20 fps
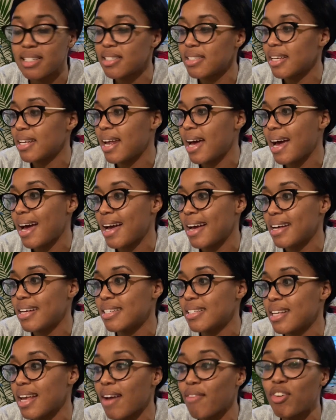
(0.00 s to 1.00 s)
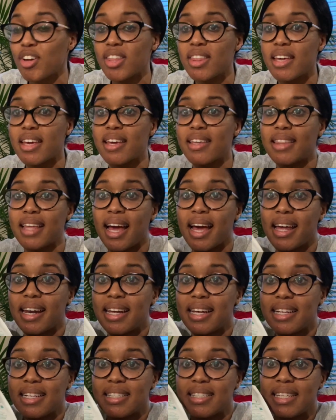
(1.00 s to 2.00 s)
it has everything that
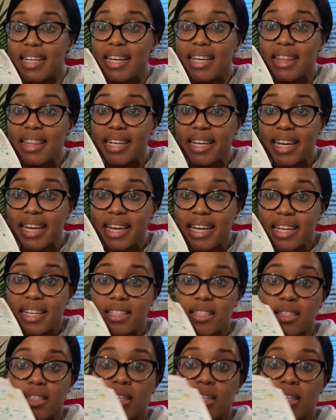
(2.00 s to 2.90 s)
is in the kit